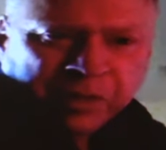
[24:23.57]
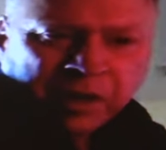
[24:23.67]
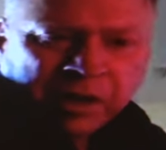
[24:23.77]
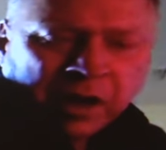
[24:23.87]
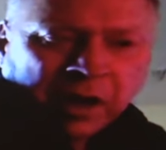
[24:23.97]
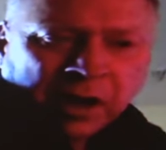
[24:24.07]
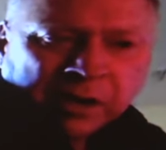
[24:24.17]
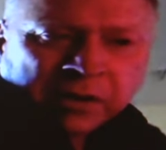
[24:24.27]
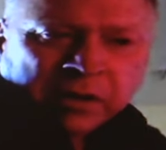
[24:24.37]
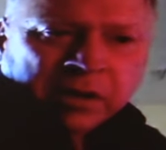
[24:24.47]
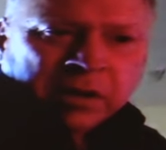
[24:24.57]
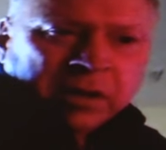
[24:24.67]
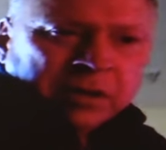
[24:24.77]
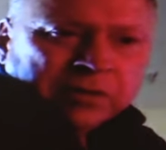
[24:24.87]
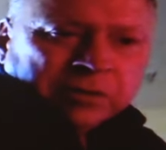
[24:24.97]

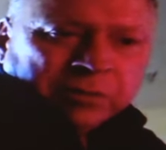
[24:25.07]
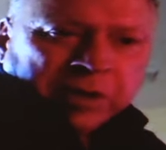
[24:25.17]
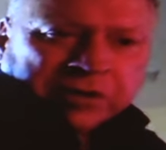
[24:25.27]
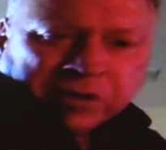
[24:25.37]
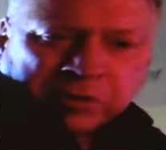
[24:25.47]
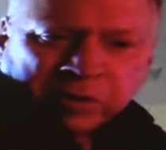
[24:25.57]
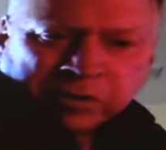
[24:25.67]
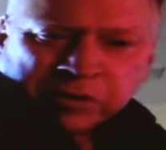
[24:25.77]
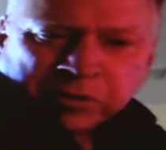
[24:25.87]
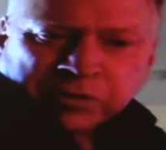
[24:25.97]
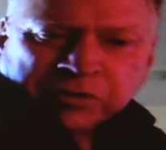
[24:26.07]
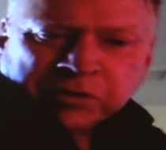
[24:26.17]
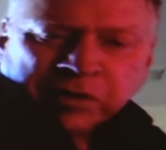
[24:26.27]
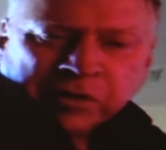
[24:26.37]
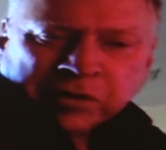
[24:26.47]
some basic principles
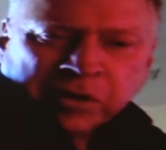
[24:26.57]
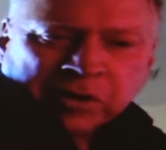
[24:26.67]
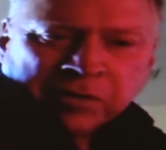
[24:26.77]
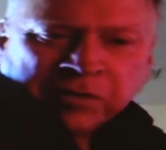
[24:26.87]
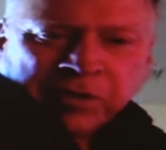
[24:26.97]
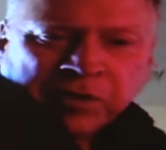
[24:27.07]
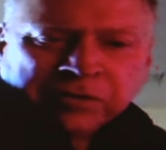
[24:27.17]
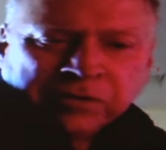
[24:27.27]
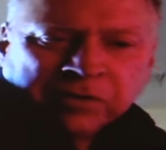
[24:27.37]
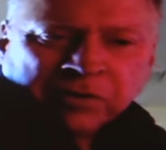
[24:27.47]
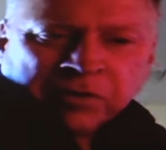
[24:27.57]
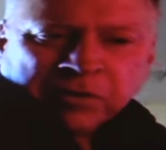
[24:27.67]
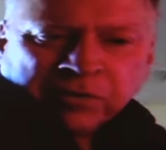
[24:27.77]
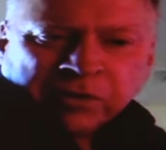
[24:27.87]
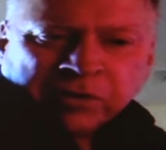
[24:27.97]
of healthcare finance and
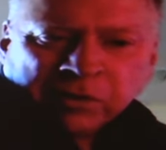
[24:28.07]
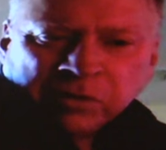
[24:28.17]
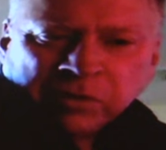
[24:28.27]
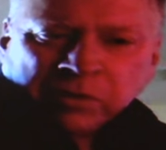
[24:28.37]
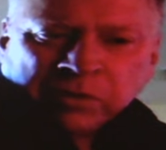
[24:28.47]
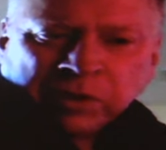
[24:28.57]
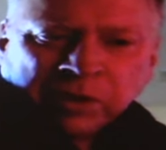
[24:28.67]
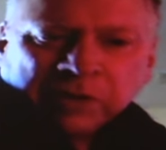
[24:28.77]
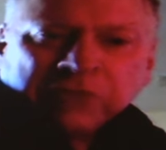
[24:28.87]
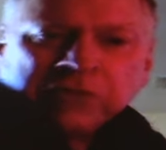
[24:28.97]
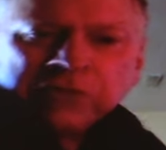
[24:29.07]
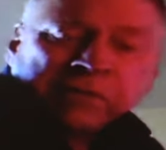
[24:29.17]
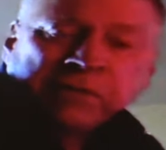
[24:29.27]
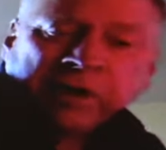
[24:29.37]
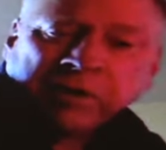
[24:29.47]
delivery to
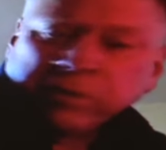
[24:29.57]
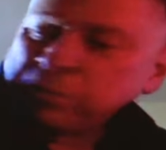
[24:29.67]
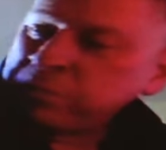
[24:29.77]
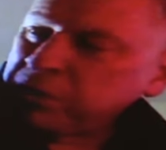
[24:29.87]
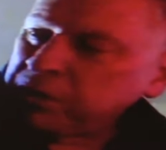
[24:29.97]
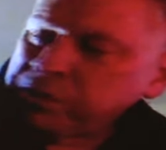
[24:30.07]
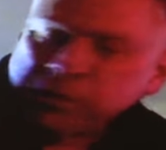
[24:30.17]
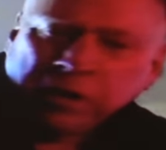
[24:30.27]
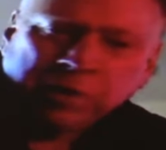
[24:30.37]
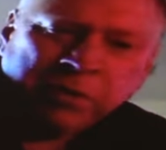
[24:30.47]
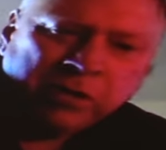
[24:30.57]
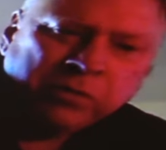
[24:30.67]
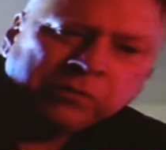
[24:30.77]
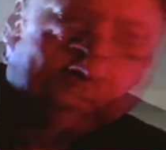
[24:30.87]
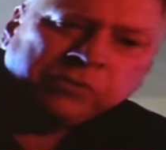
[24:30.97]
students at Vanderbilt
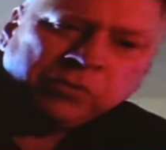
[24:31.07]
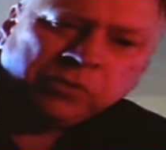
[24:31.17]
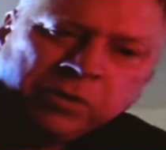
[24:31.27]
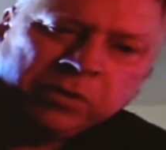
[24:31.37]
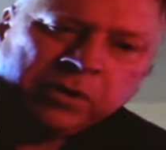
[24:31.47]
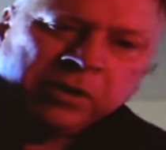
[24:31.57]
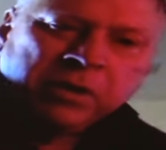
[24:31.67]
Medical School,